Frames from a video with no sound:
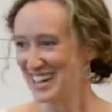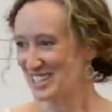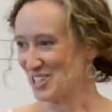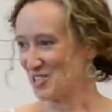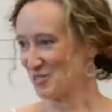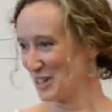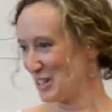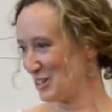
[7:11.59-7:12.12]

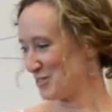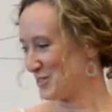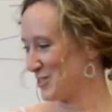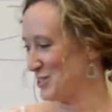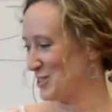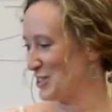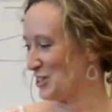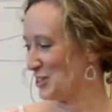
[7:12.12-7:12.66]
So real
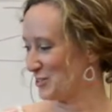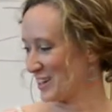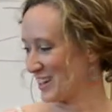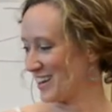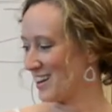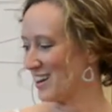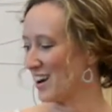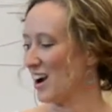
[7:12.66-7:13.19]
food over
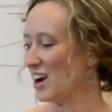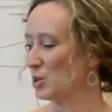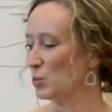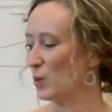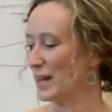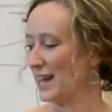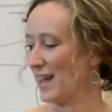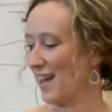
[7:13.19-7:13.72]
here on
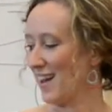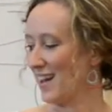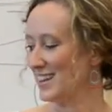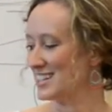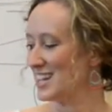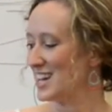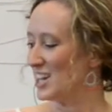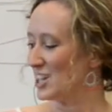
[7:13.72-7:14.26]
one
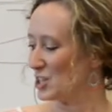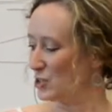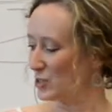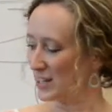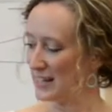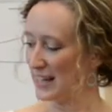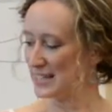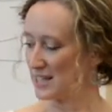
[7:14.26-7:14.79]
hand. You
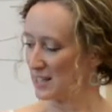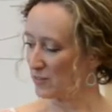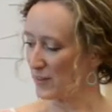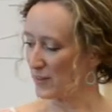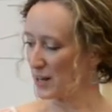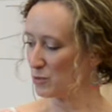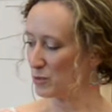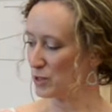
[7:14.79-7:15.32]
can
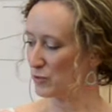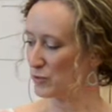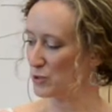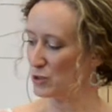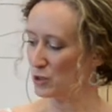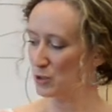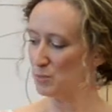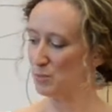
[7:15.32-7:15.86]
identify real
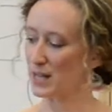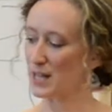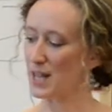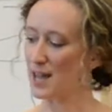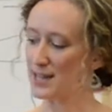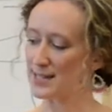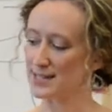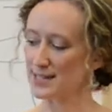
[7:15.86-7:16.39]
food
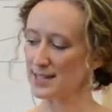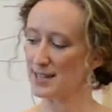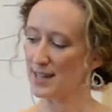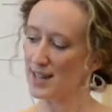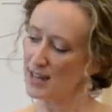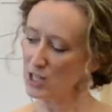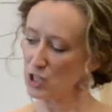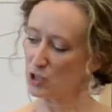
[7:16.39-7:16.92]
because
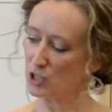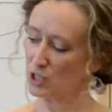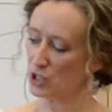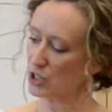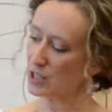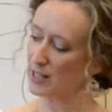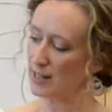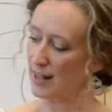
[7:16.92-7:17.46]
you can
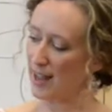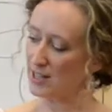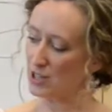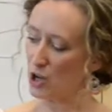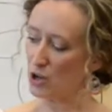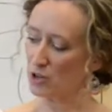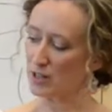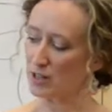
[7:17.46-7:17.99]
look at it and
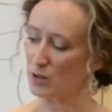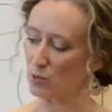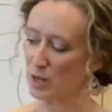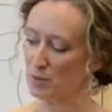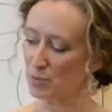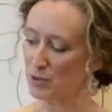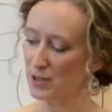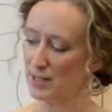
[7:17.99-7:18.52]
know that at
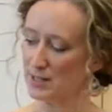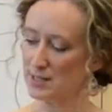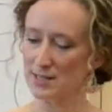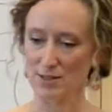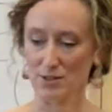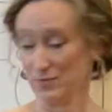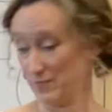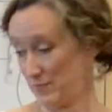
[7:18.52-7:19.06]
one point
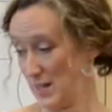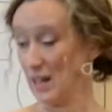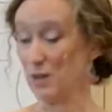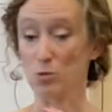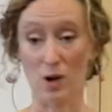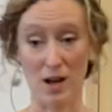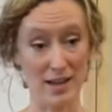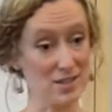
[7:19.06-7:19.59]
it
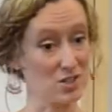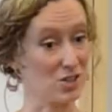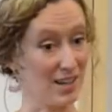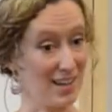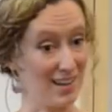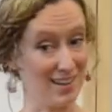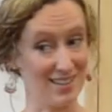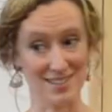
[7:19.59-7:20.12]
was or
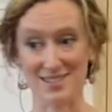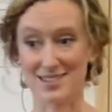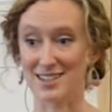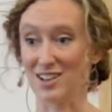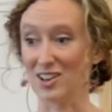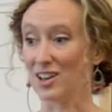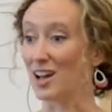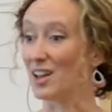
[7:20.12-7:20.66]
is
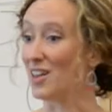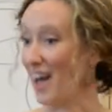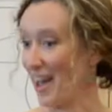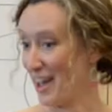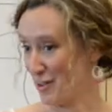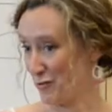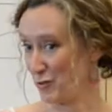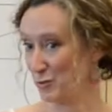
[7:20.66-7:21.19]
still
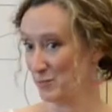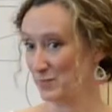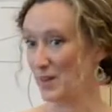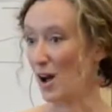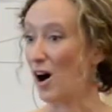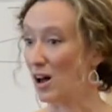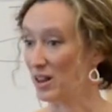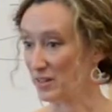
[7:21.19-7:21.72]
alive,
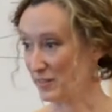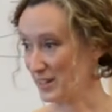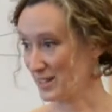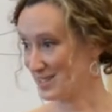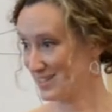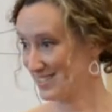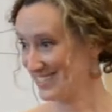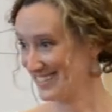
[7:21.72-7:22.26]
all of it.
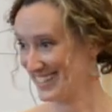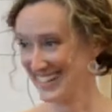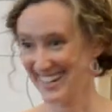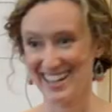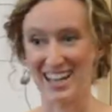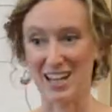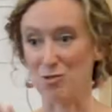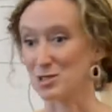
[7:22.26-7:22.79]

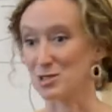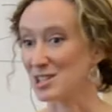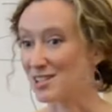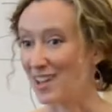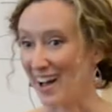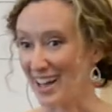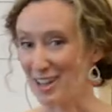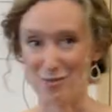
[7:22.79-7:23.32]
It was
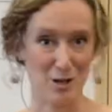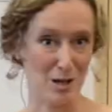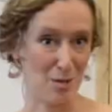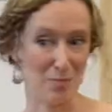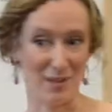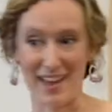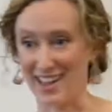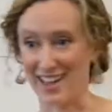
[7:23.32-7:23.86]
alive, a
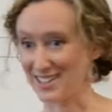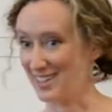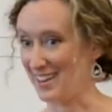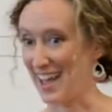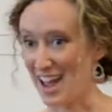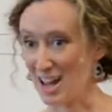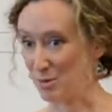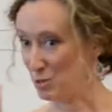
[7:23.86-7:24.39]
plant, an
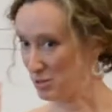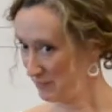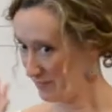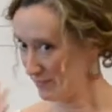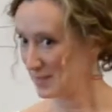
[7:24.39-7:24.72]
animal.